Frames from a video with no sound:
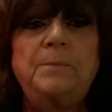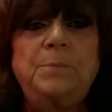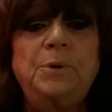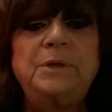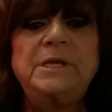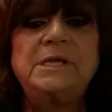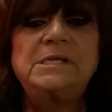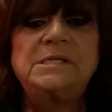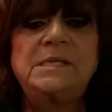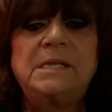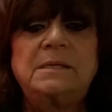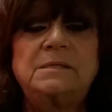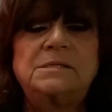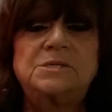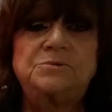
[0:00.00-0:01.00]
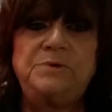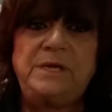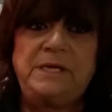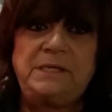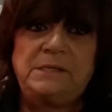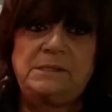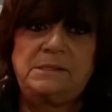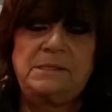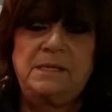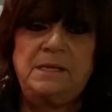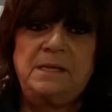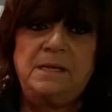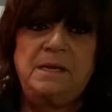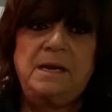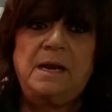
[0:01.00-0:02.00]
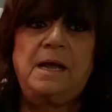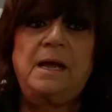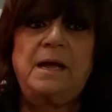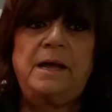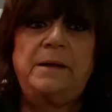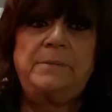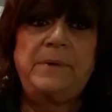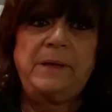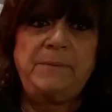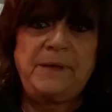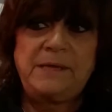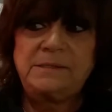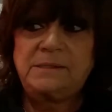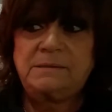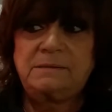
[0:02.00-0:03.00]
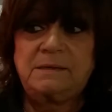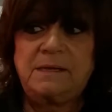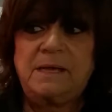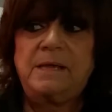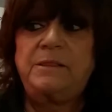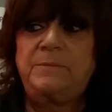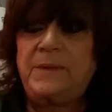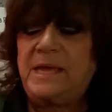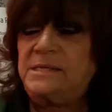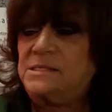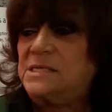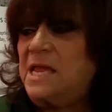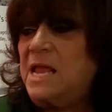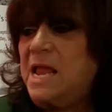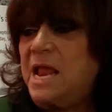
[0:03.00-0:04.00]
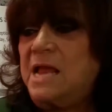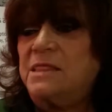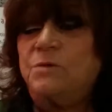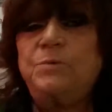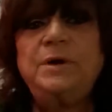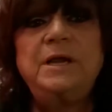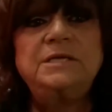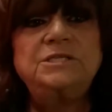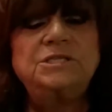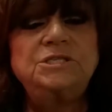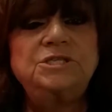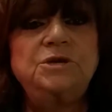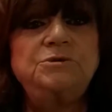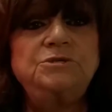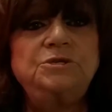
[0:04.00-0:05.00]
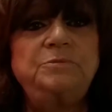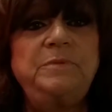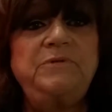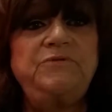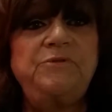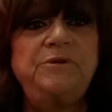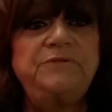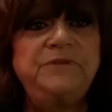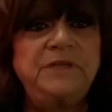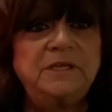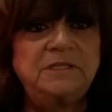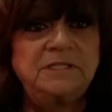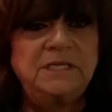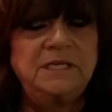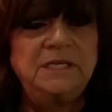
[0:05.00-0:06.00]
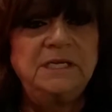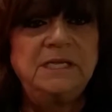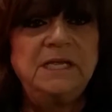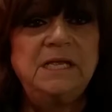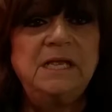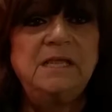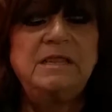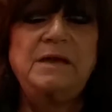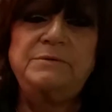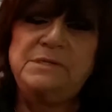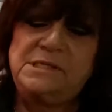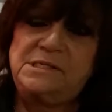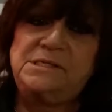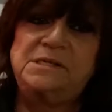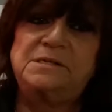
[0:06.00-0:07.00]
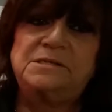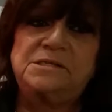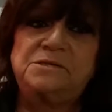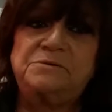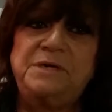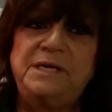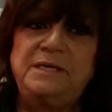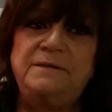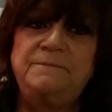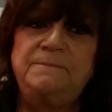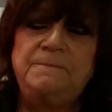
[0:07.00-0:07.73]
pulling silk screens, the best. And the one I just showed you before of Gilda, that was a silk screen.